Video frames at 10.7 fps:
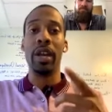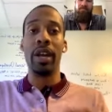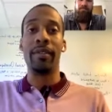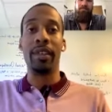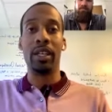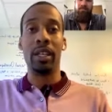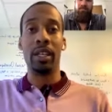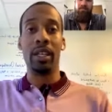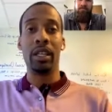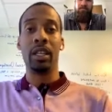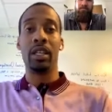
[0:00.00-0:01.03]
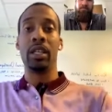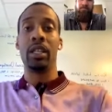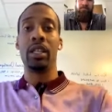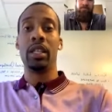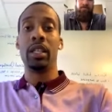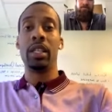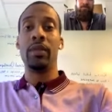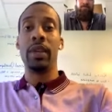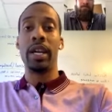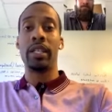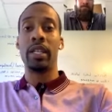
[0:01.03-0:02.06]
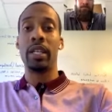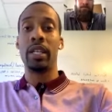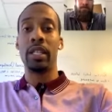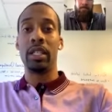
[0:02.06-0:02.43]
have anything you add to that?